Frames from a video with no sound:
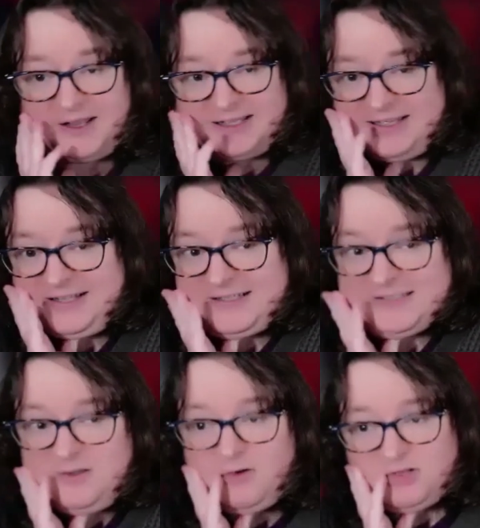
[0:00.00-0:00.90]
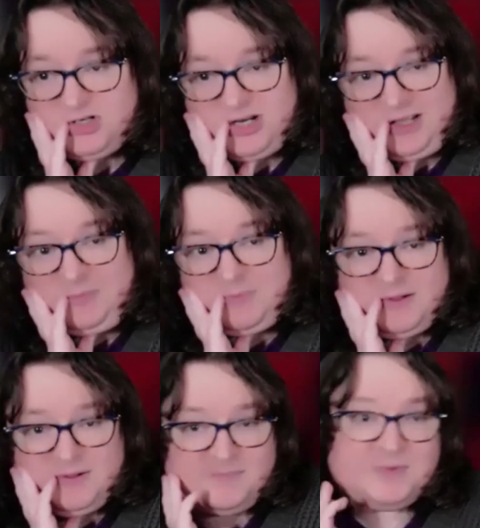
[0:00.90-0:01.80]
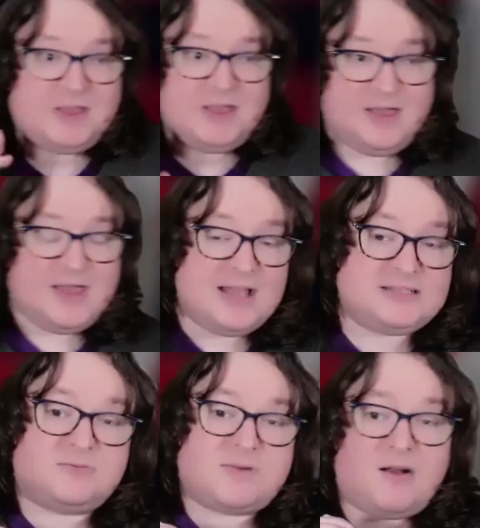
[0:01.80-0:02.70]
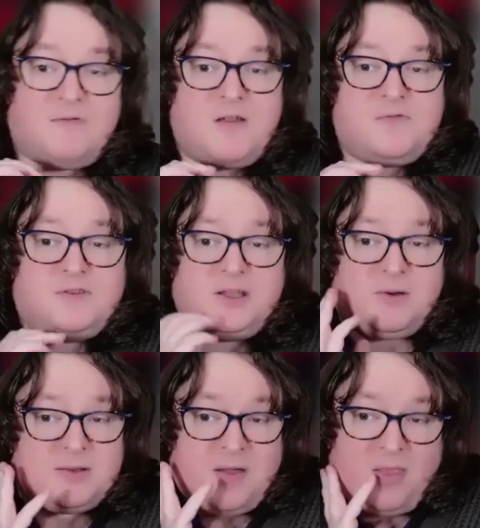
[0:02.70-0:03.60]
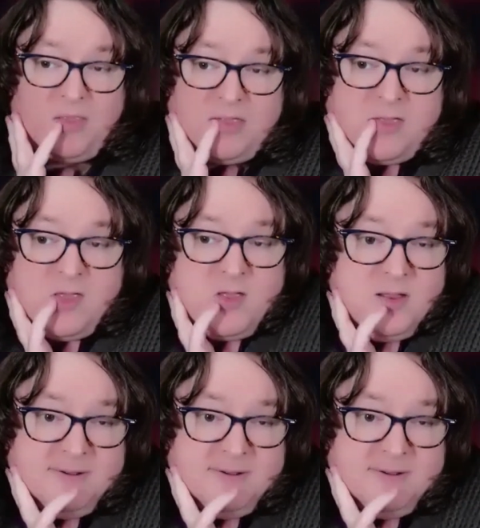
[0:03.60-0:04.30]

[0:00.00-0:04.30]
Like, it's not cheap. It's around 50 quid a month,